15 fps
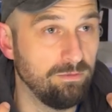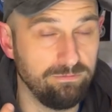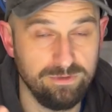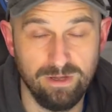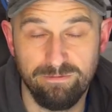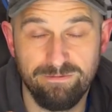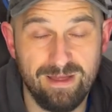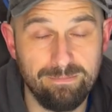
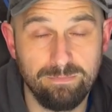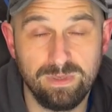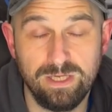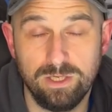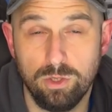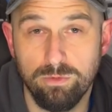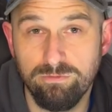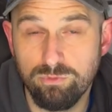
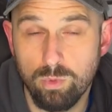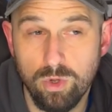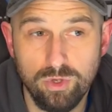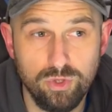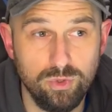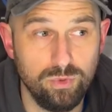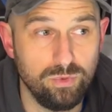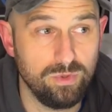family's loved
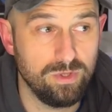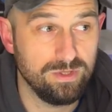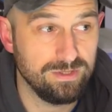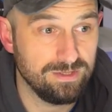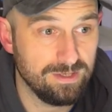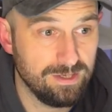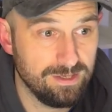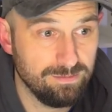one who
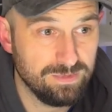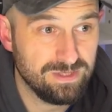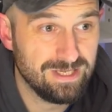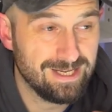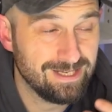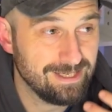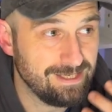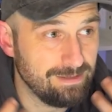has
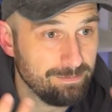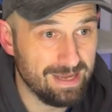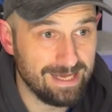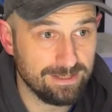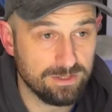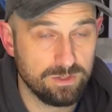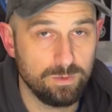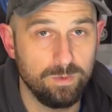sadly
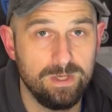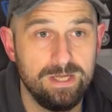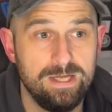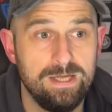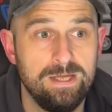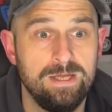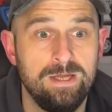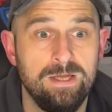passed
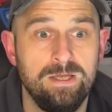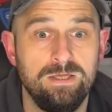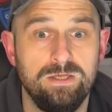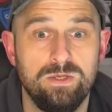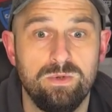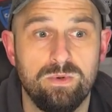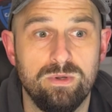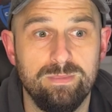away,
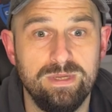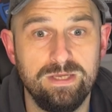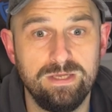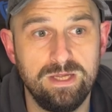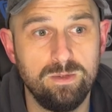you know what I mean?